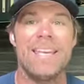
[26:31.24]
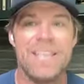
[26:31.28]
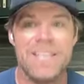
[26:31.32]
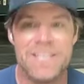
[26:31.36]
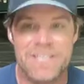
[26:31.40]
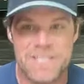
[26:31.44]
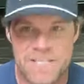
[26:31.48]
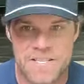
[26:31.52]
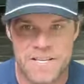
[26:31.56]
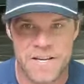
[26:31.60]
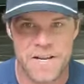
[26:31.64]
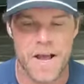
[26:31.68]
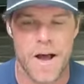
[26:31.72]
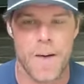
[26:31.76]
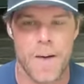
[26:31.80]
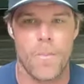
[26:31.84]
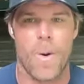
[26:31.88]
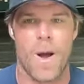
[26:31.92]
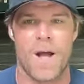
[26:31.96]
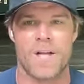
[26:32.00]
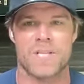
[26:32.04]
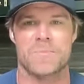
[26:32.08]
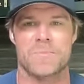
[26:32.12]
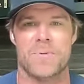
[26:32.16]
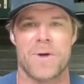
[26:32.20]
is to come
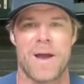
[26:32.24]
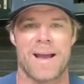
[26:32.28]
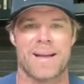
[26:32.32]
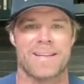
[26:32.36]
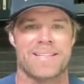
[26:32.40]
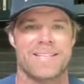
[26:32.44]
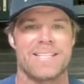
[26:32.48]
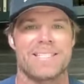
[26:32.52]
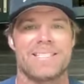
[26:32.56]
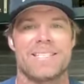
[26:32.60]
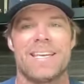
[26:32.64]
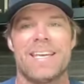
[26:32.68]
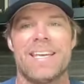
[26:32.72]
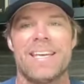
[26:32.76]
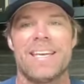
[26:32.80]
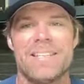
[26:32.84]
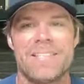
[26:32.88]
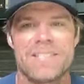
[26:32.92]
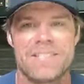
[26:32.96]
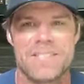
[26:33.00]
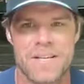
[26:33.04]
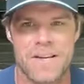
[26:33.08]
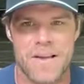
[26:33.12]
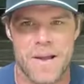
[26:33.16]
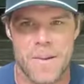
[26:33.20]
watch practice,
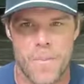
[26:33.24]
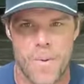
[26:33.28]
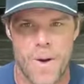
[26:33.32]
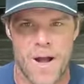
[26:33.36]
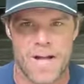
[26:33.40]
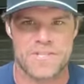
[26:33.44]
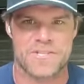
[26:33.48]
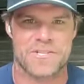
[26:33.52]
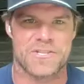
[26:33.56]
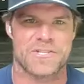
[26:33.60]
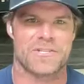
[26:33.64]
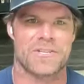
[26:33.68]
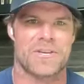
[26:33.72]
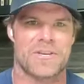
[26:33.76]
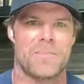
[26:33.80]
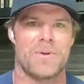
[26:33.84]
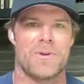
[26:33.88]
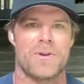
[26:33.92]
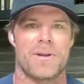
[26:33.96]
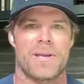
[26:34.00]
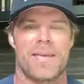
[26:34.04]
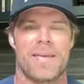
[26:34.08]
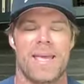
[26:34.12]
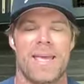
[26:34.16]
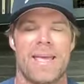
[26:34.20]
is to come watch us
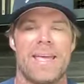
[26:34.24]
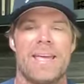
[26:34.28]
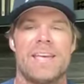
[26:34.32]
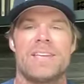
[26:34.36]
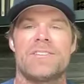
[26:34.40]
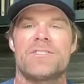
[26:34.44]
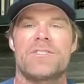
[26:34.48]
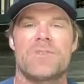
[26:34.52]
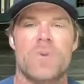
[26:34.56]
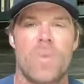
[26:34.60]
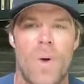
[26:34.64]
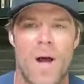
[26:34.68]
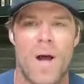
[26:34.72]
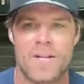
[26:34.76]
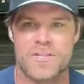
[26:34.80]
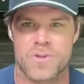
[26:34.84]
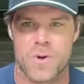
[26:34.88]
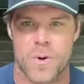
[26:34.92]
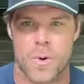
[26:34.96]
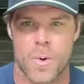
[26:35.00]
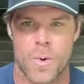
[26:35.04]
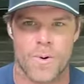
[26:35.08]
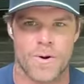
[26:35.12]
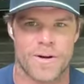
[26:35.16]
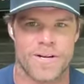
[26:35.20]
communicate, is to watch
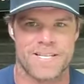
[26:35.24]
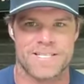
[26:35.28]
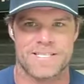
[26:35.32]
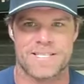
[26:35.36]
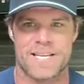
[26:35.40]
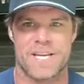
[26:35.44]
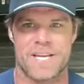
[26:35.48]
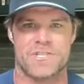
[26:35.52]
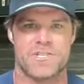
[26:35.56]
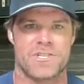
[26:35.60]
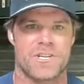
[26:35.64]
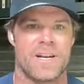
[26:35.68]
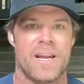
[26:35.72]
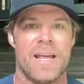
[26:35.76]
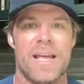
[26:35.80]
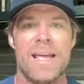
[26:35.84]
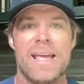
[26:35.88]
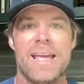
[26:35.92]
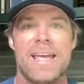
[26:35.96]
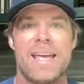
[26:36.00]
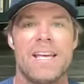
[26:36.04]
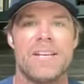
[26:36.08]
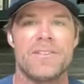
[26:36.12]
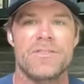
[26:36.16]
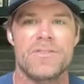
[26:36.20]
our organization,
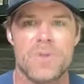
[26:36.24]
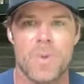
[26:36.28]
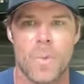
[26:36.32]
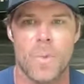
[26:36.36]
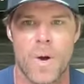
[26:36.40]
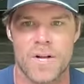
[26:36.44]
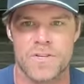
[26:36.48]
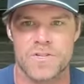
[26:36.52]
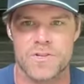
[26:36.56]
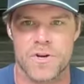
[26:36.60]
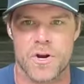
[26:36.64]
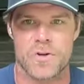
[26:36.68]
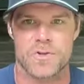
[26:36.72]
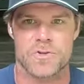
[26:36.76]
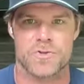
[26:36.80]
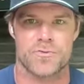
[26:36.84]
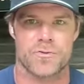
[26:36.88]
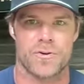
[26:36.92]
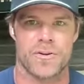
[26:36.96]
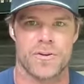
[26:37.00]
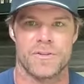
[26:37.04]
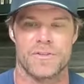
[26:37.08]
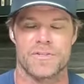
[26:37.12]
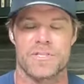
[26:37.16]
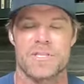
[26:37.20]
is to watch our
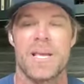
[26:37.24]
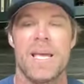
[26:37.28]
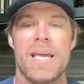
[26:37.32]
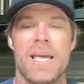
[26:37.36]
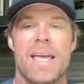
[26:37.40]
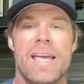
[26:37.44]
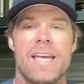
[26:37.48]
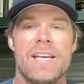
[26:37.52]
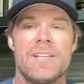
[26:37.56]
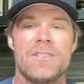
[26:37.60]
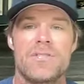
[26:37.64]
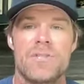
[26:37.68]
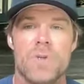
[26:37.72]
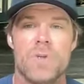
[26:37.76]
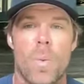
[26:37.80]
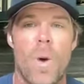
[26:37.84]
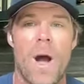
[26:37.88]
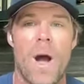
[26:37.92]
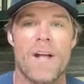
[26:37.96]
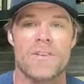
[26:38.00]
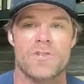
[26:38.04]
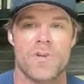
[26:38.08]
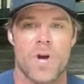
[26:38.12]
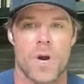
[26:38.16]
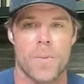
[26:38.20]
drills, is to
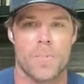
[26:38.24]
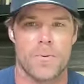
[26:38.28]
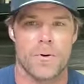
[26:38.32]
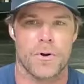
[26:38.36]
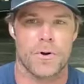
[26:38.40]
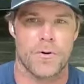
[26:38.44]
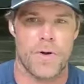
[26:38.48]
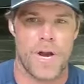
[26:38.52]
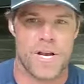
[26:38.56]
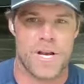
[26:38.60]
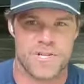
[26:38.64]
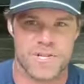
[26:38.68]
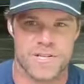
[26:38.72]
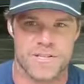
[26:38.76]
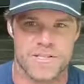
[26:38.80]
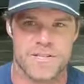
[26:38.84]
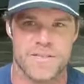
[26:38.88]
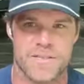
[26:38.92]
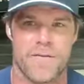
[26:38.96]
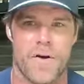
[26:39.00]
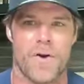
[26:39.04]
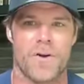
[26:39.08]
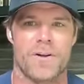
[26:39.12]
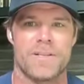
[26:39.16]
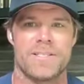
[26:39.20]
watch our progressions
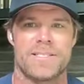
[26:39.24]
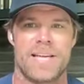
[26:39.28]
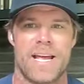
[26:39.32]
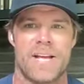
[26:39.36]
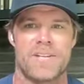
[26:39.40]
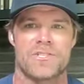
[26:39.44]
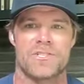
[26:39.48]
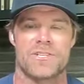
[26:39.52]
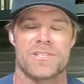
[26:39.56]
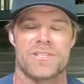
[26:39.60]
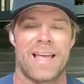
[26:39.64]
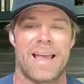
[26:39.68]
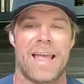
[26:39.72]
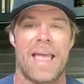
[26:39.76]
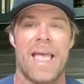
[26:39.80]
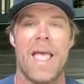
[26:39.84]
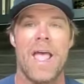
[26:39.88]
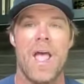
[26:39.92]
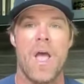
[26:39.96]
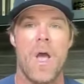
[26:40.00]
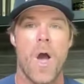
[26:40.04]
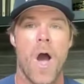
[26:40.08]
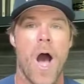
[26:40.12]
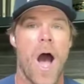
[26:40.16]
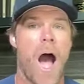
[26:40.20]
of our intention. Like,
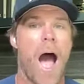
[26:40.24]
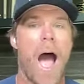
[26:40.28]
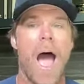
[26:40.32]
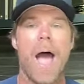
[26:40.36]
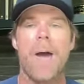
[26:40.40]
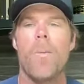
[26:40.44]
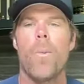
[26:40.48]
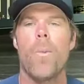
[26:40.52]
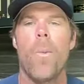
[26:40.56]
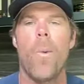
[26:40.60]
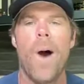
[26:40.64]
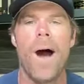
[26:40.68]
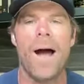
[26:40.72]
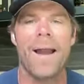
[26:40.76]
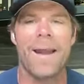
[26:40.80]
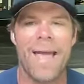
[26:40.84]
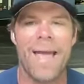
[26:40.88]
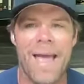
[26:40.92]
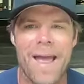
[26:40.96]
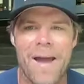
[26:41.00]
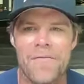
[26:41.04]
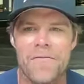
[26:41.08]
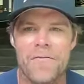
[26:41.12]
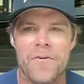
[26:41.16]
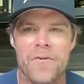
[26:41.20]
I want
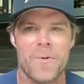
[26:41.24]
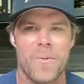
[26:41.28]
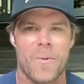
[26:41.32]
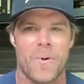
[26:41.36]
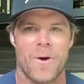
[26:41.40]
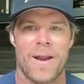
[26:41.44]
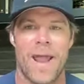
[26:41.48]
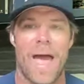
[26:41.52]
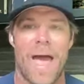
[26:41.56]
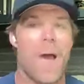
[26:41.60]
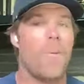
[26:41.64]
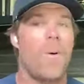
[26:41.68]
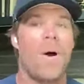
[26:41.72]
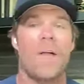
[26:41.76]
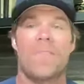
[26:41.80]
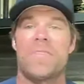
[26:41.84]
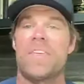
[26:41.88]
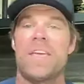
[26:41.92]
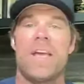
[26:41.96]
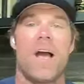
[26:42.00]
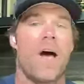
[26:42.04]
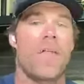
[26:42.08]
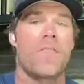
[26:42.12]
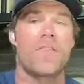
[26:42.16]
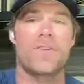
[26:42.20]
everyone, I want
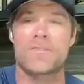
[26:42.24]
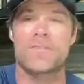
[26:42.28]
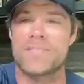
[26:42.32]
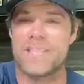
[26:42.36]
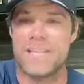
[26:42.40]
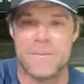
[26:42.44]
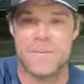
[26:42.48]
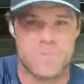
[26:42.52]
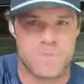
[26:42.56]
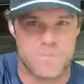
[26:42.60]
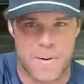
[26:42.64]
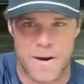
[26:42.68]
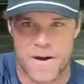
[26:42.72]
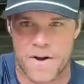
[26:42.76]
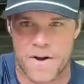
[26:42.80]
the other team's